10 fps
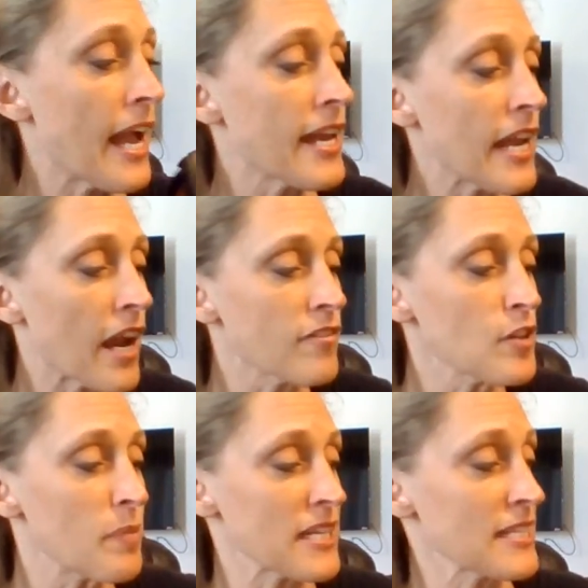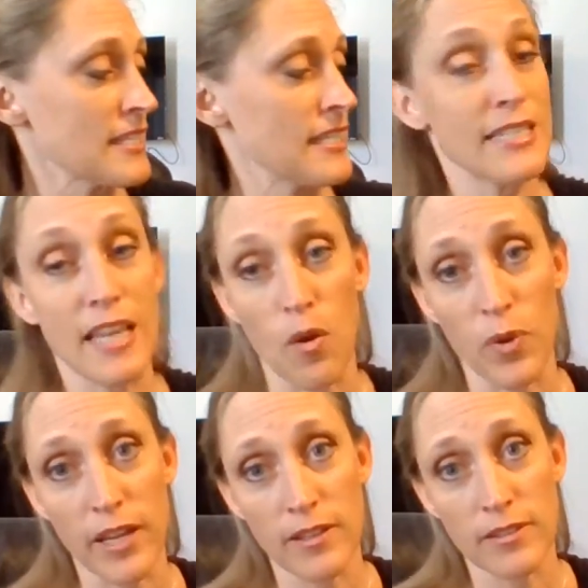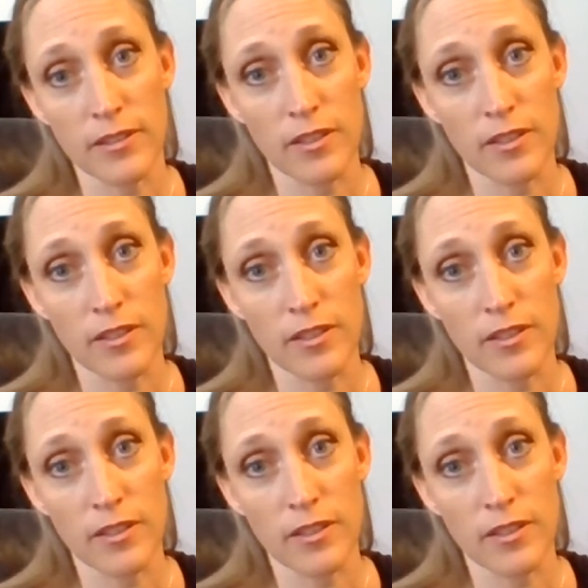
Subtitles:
And everybody's is that way.